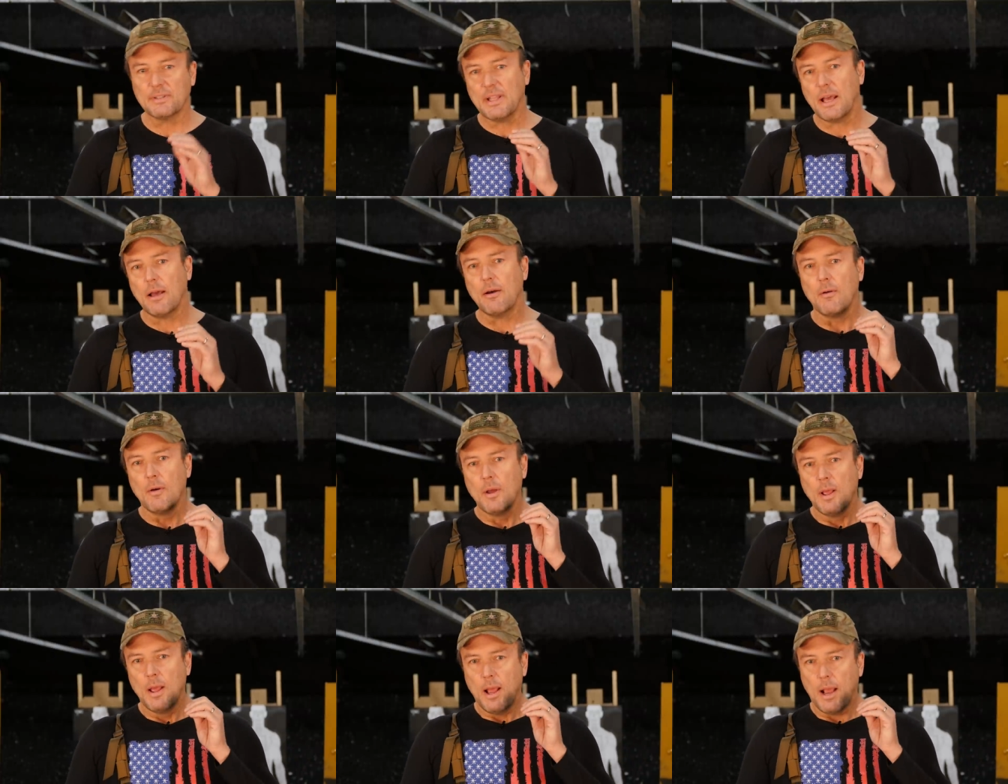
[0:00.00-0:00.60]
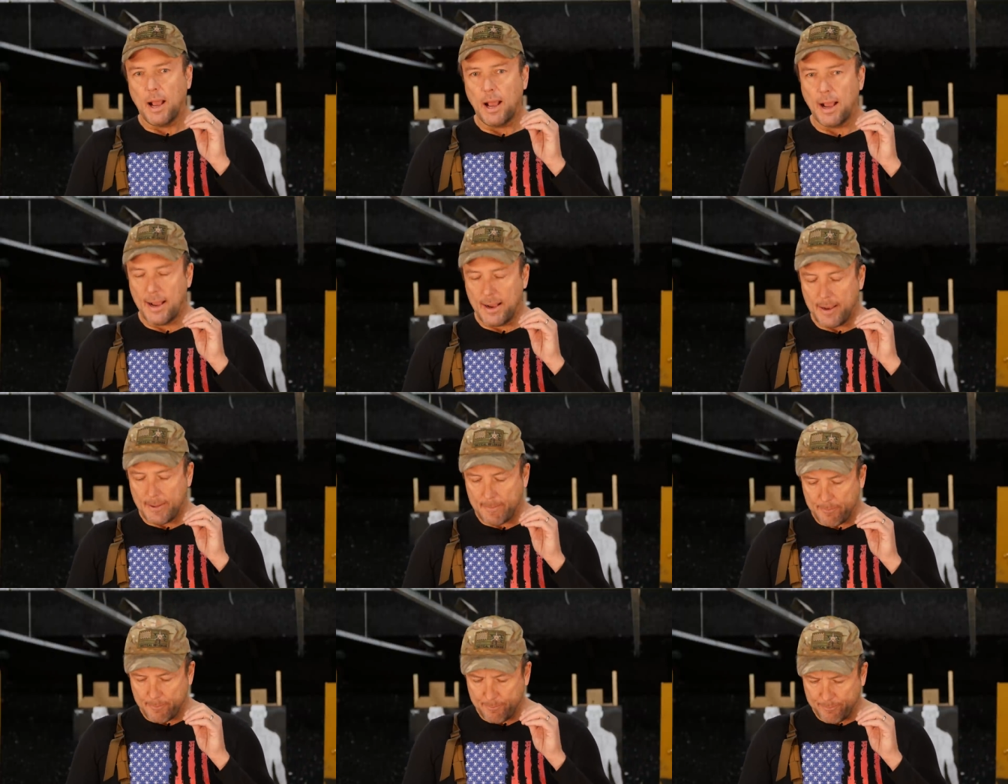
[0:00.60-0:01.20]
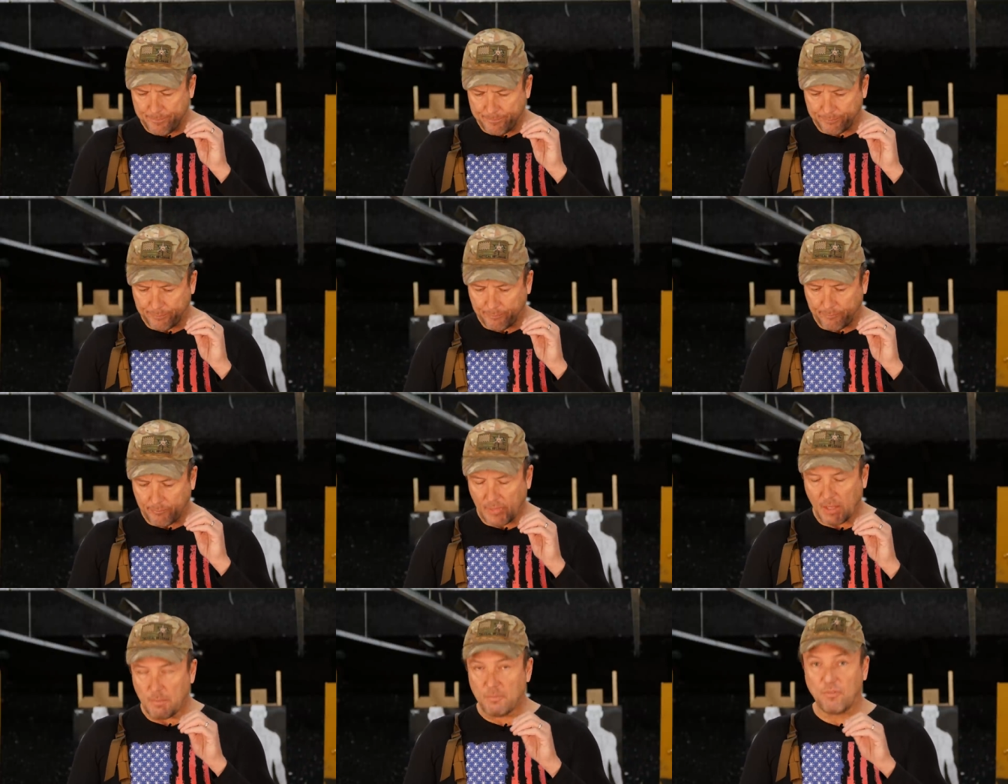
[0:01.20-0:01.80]
Now, um,
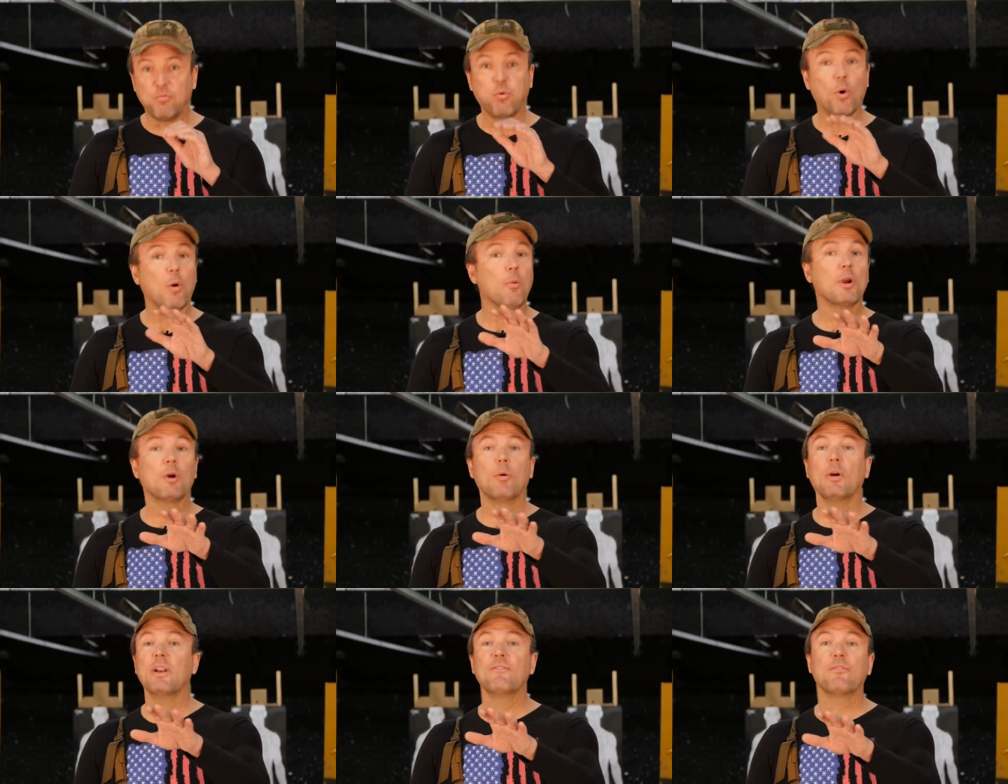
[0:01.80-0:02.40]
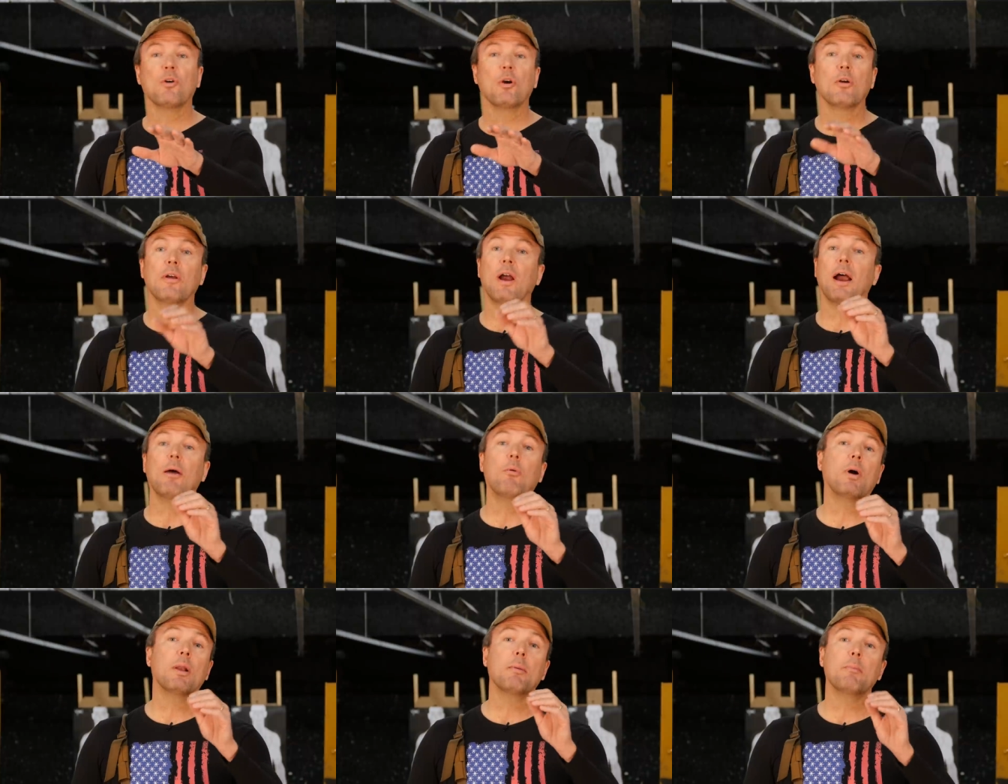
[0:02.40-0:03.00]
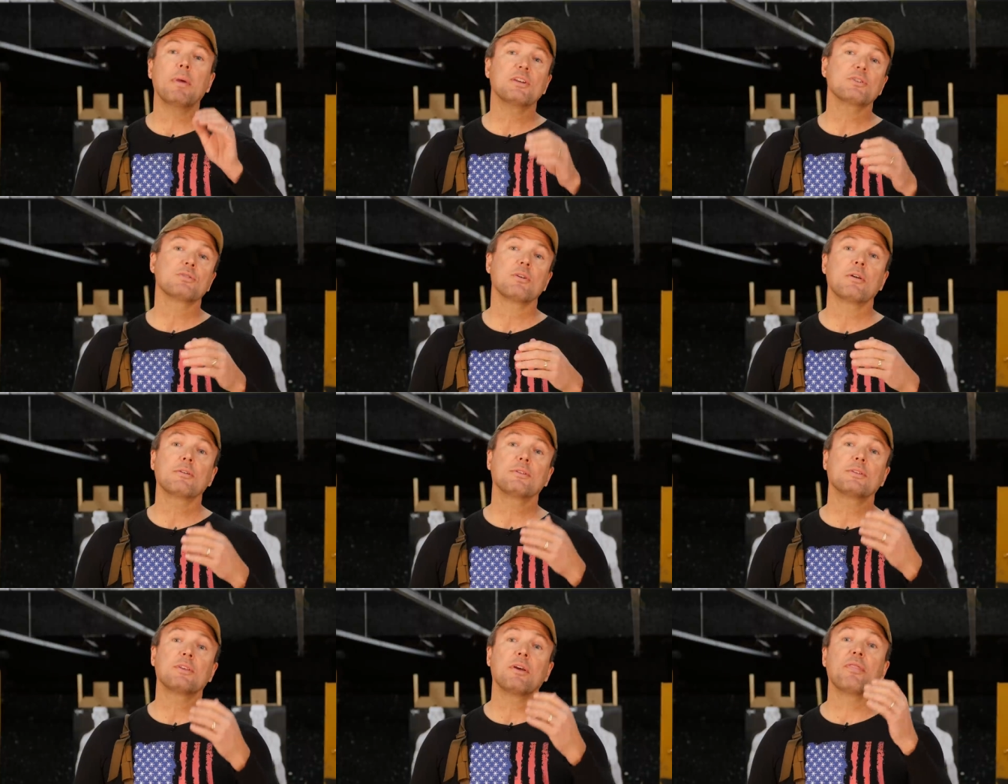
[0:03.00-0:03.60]
before we go any further, I want to make
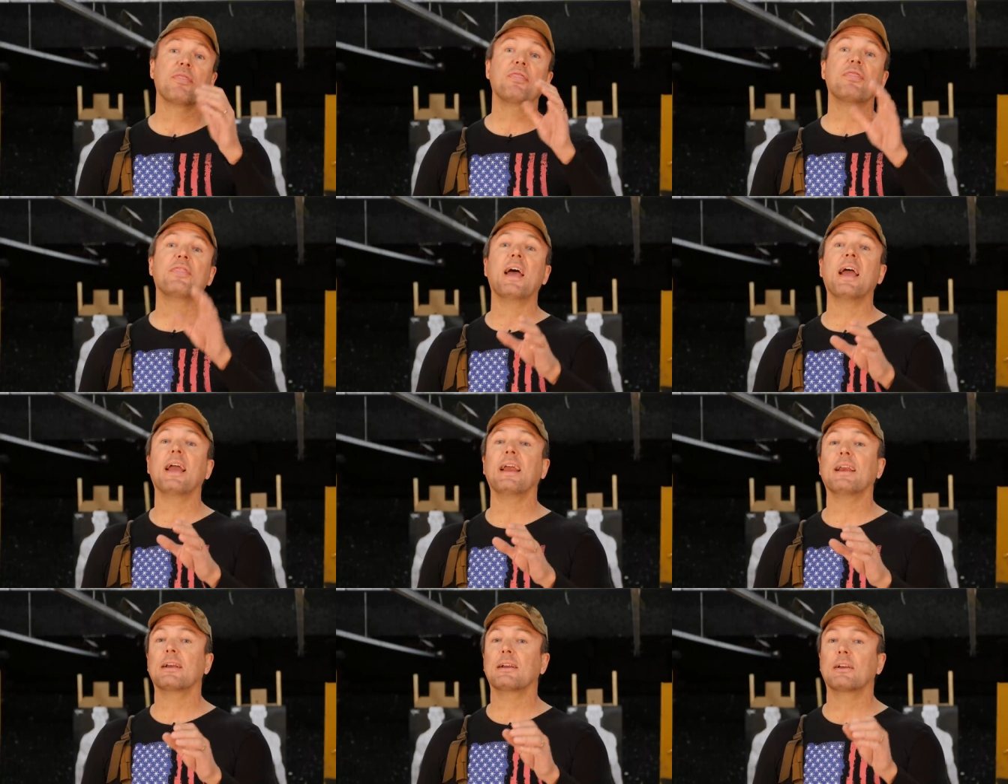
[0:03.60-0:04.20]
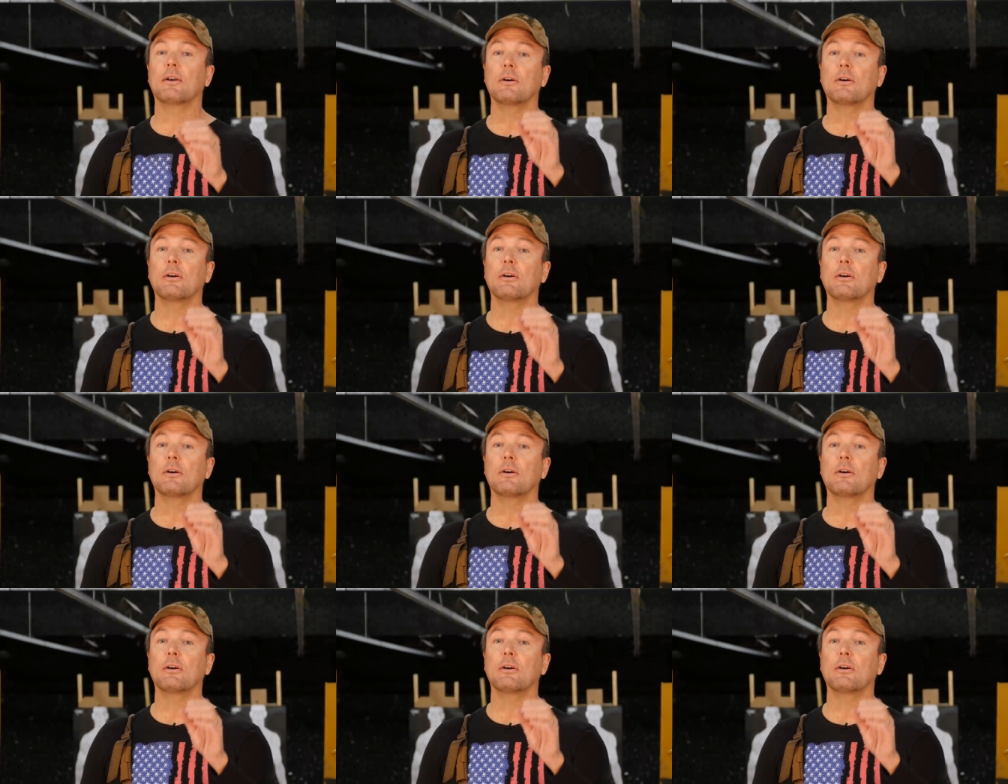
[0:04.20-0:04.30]
sure to thank